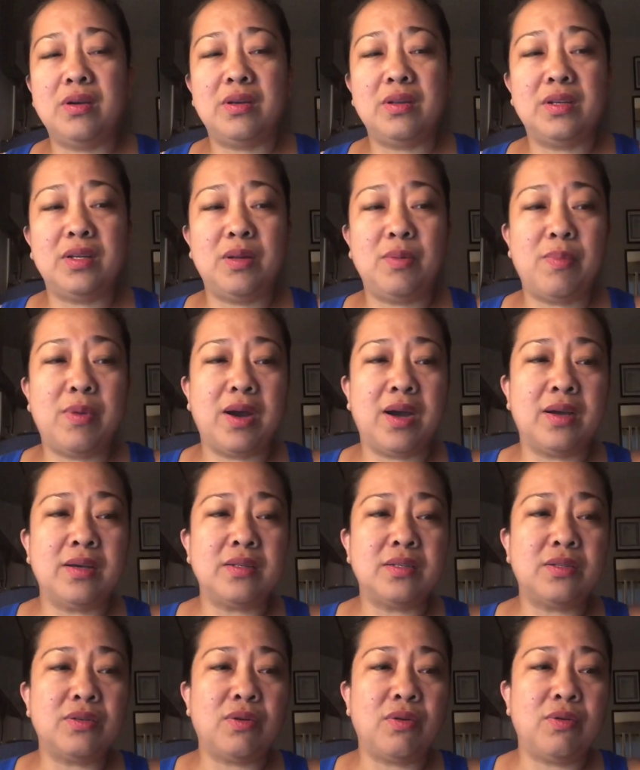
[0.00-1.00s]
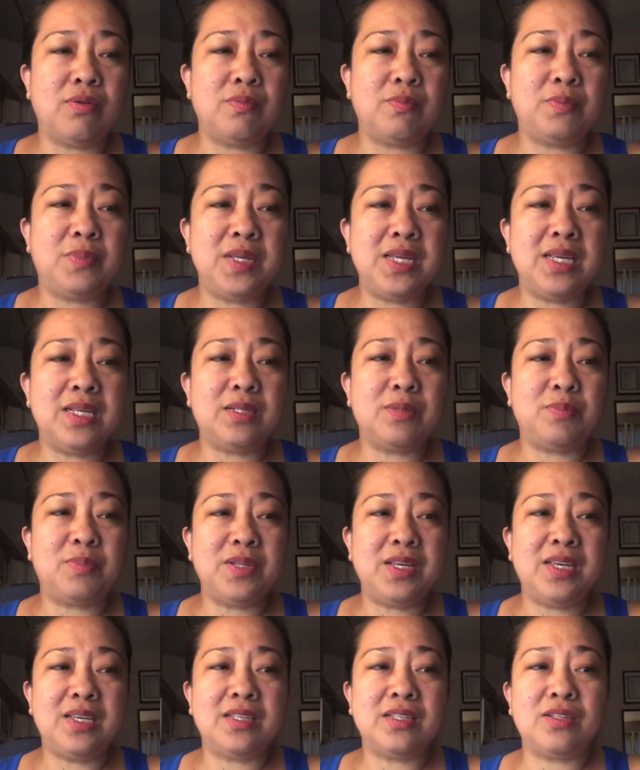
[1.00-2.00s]
Diba? So, please,
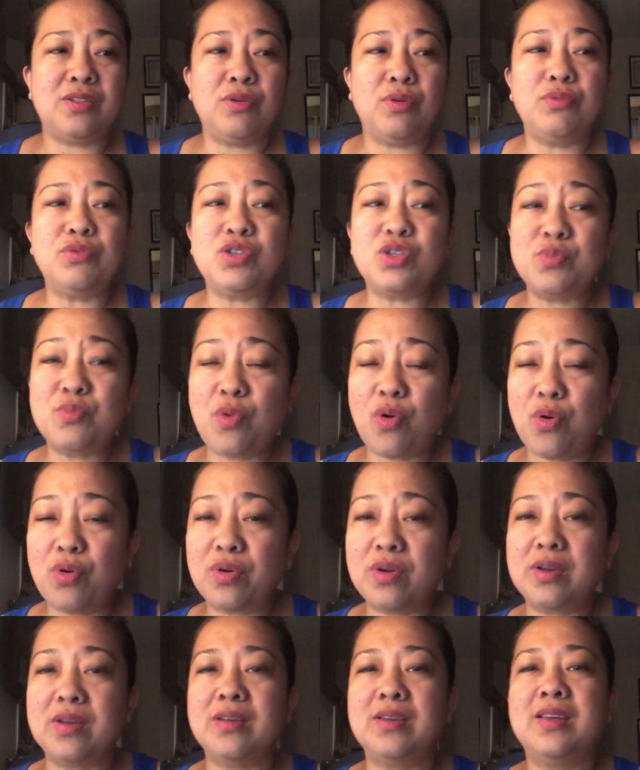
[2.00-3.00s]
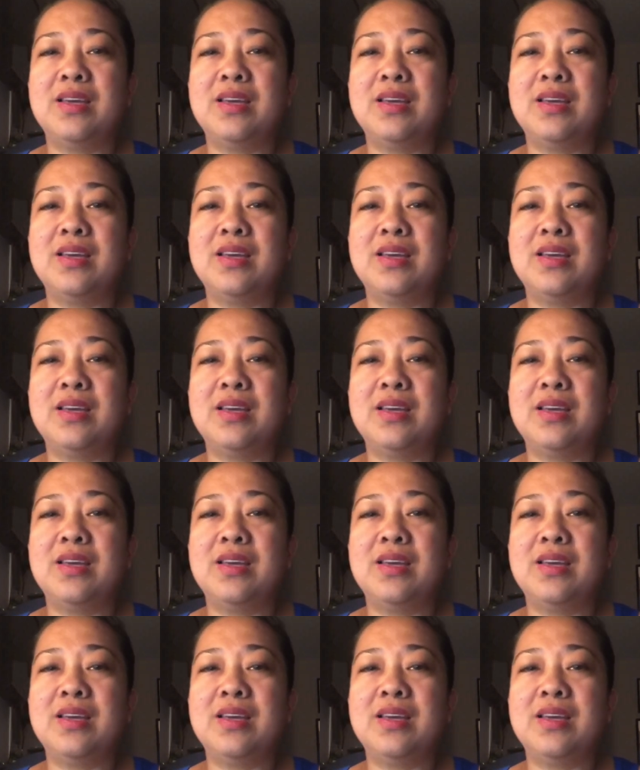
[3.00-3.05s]
don't smoke.